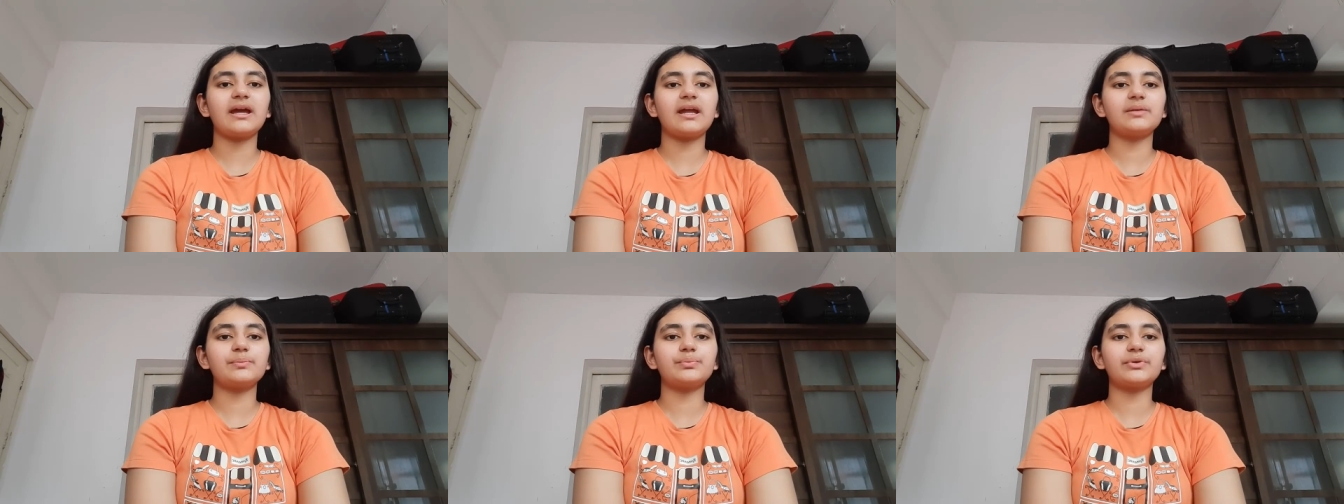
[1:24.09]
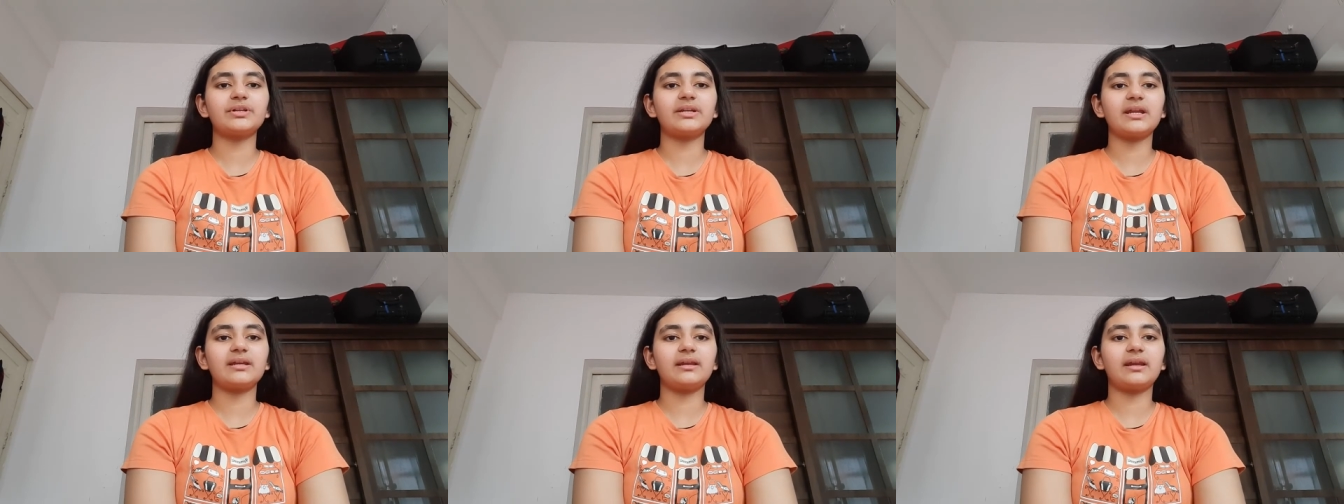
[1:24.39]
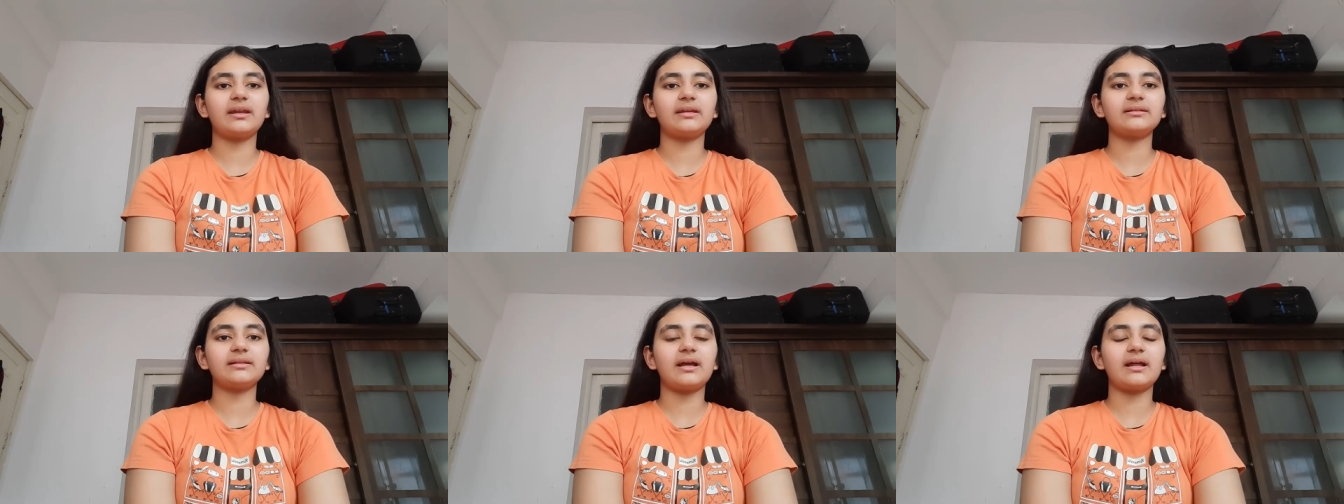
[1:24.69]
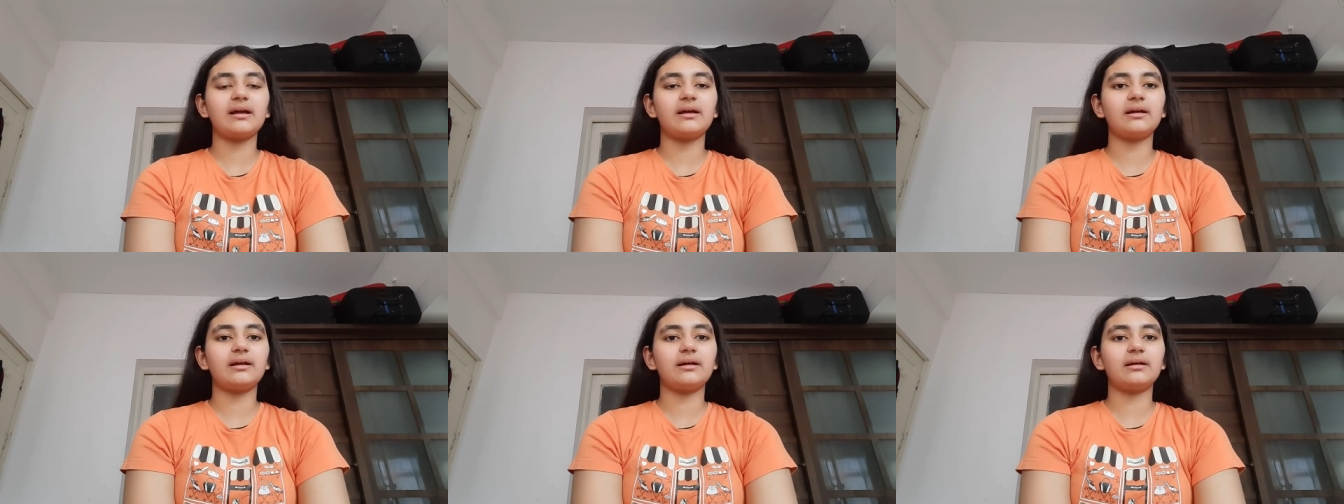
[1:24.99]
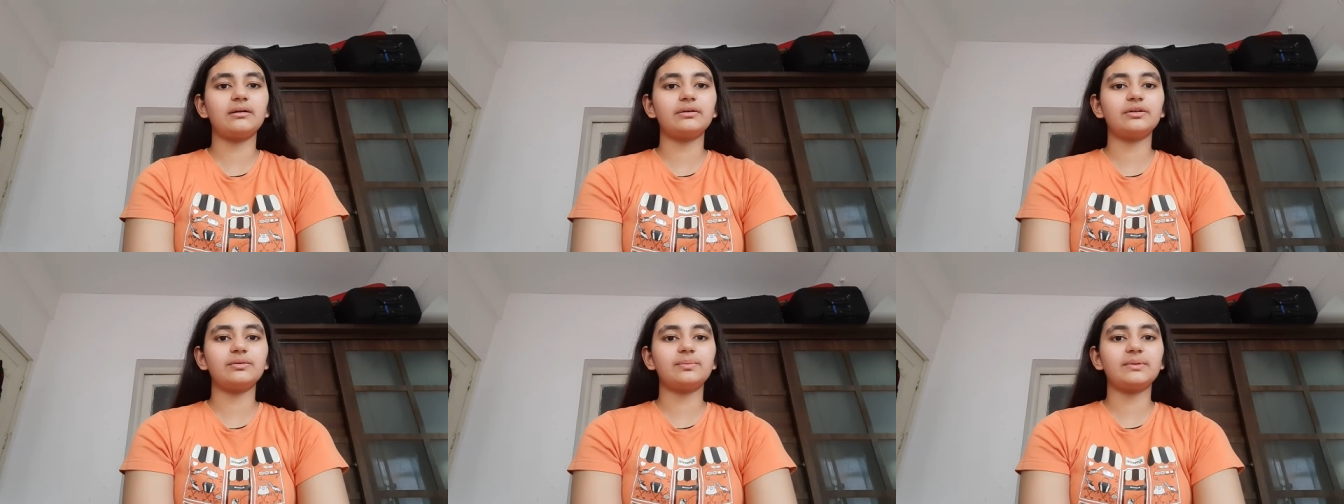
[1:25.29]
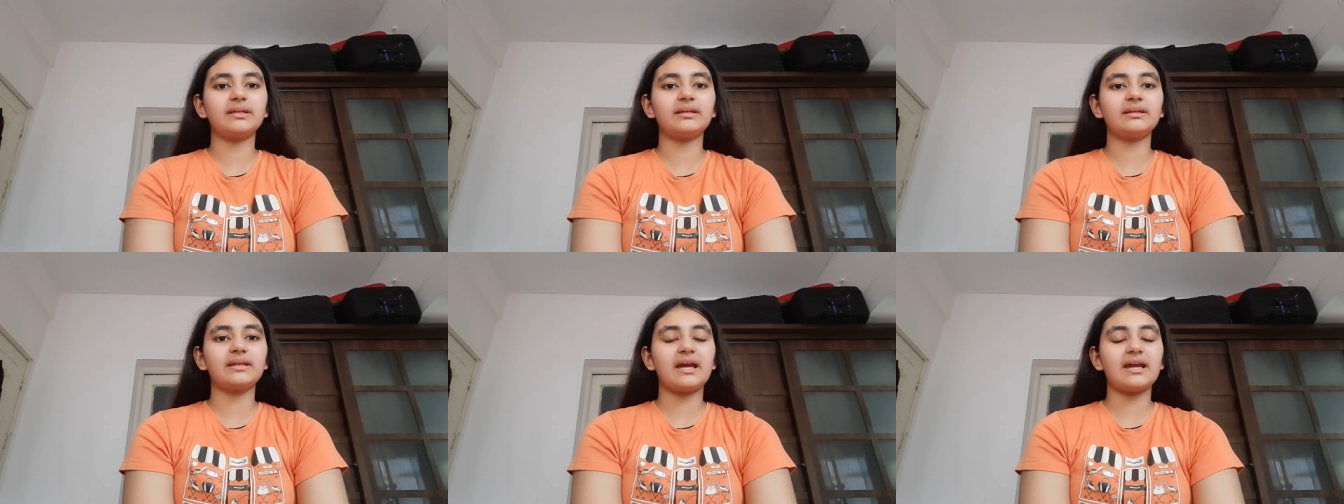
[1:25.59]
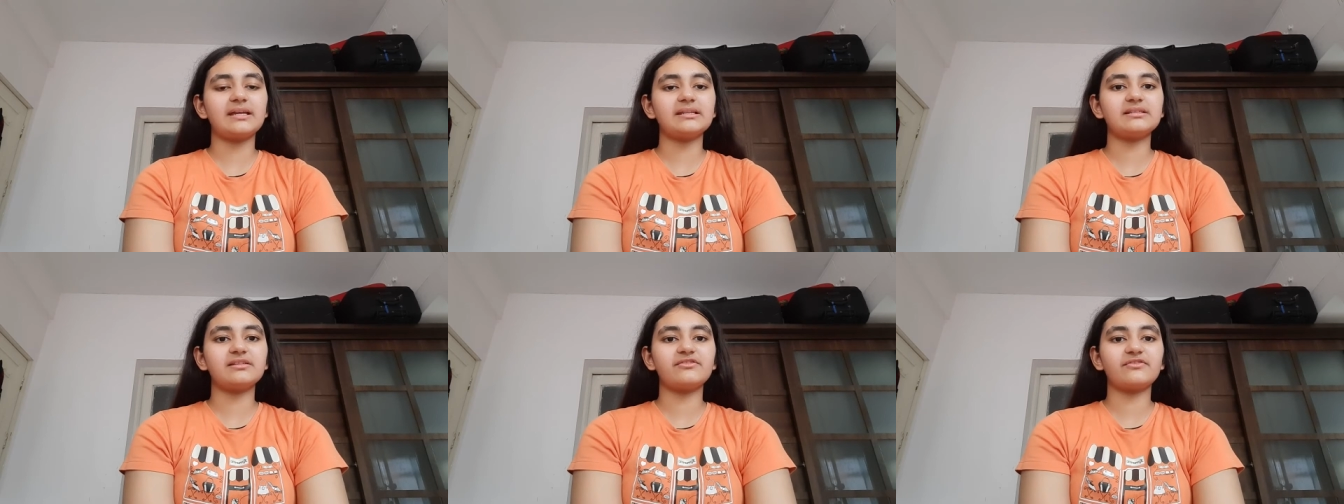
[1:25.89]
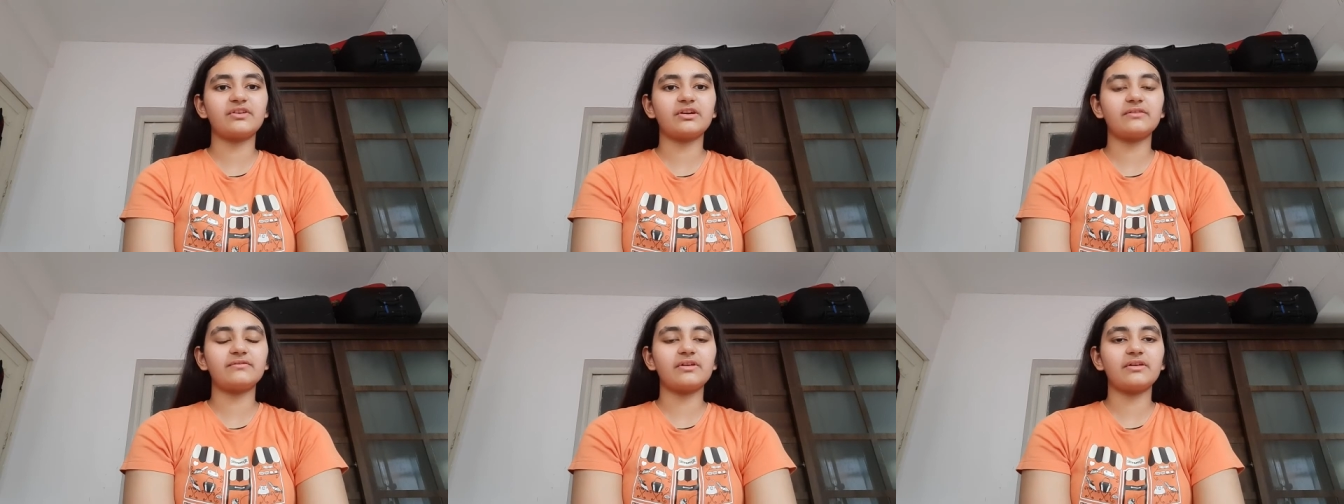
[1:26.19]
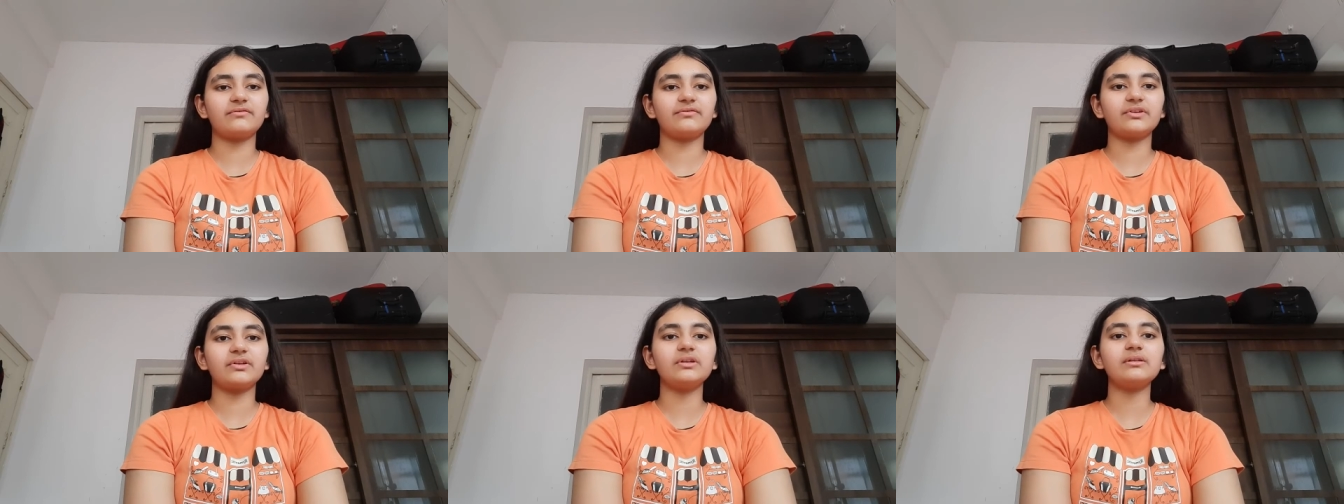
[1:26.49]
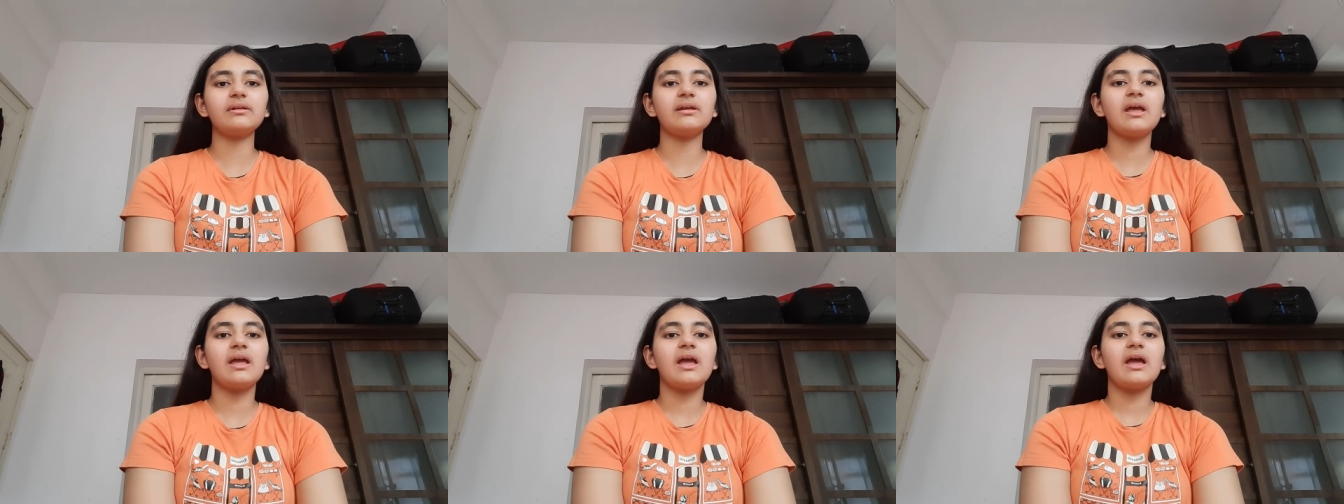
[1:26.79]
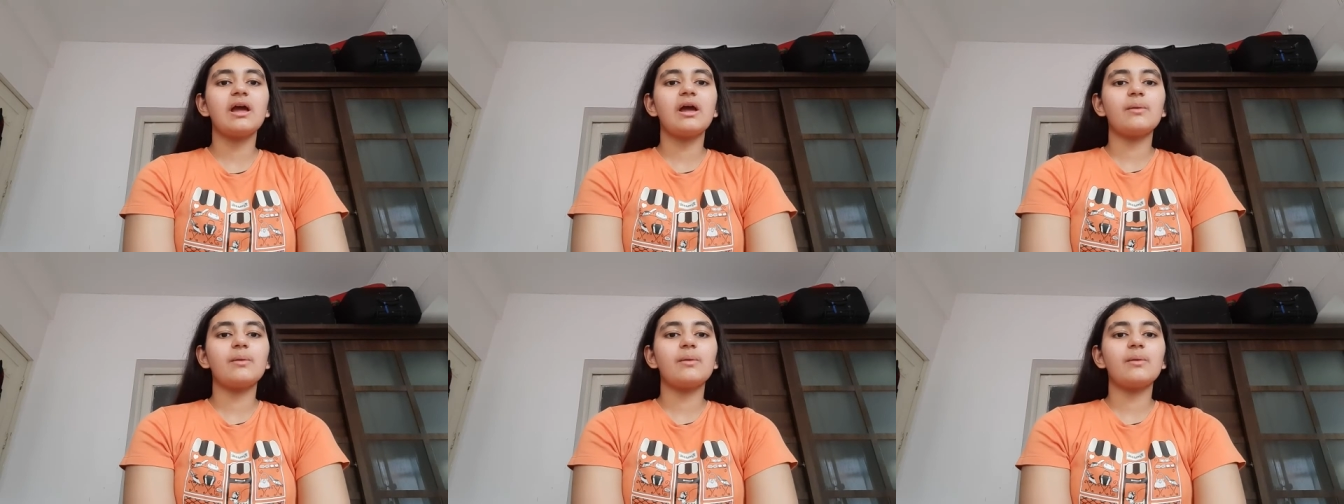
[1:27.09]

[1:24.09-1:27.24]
and pretending uh, to be nice in front of everyone.